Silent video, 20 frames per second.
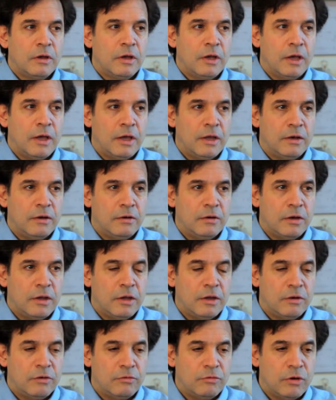and
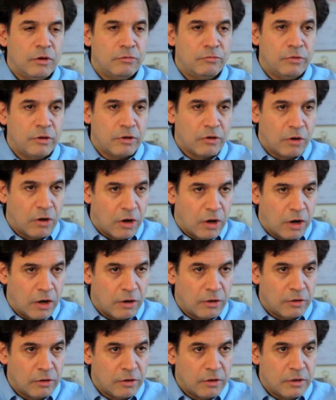
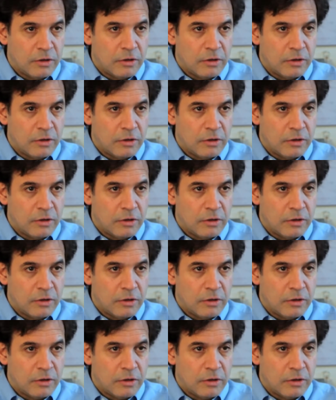recall,